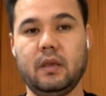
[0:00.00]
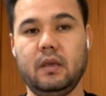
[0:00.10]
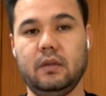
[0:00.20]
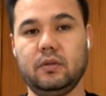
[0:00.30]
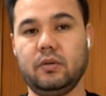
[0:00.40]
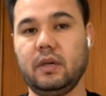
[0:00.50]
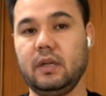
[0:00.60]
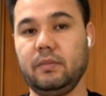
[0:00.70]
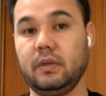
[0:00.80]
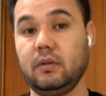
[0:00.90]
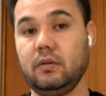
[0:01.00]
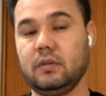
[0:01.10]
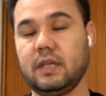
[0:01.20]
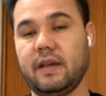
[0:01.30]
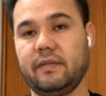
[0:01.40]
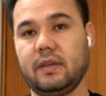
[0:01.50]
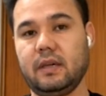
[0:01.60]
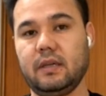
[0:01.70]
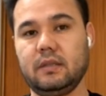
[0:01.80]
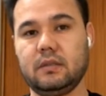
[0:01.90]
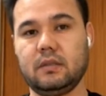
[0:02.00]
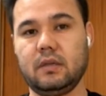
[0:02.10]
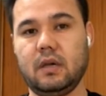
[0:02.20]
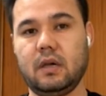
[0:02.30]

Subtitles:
into helping those Afghans